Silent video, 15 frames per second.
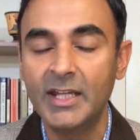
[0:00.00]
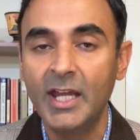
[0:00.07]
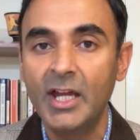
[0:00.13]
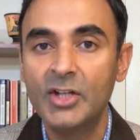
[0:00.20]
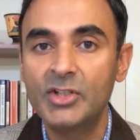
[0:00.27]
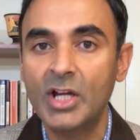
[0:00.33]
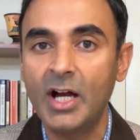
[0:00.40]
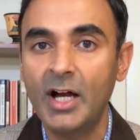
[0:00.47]

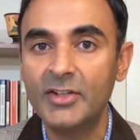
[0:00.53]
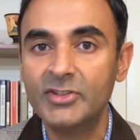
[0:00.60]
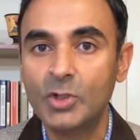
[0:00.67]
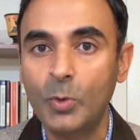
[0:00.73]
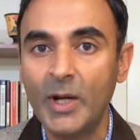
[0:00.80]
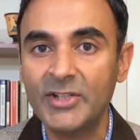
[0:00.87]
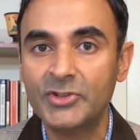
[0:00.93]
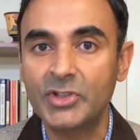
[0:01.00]
to ask
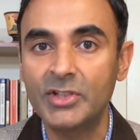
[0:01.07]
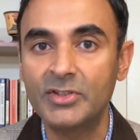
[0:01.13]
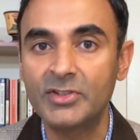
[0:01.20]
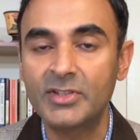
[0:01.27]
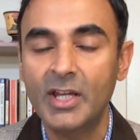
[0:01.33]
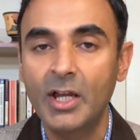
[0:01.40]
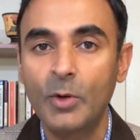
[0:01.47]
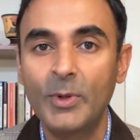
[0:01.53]
questions
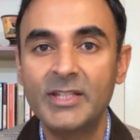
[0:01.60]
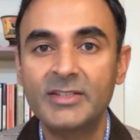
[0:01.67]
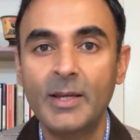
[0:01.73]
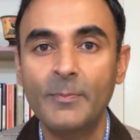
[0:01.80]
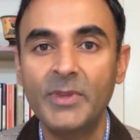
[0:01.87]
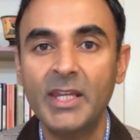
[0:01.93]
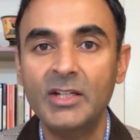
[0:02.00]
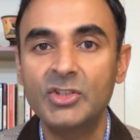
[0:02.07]
when
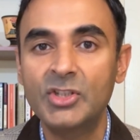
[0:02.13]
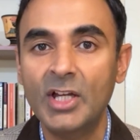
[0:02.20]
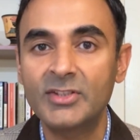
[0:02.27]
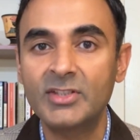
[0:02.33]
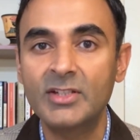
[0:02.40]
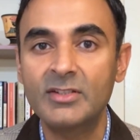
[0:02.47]
something doesn't